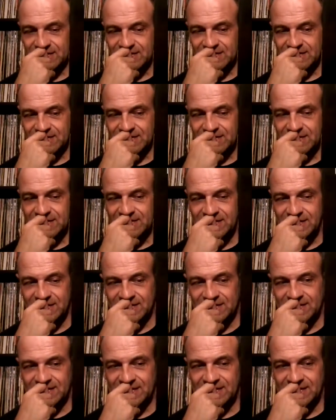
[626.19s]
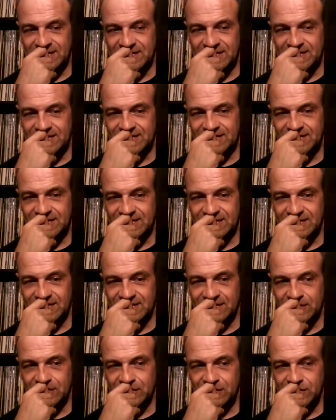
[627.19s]
Sid the singer singing
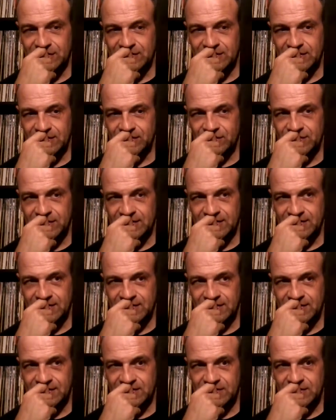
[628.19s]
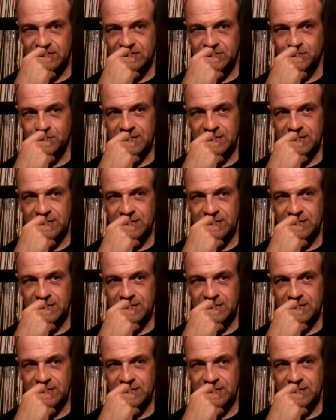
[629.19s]
over violins,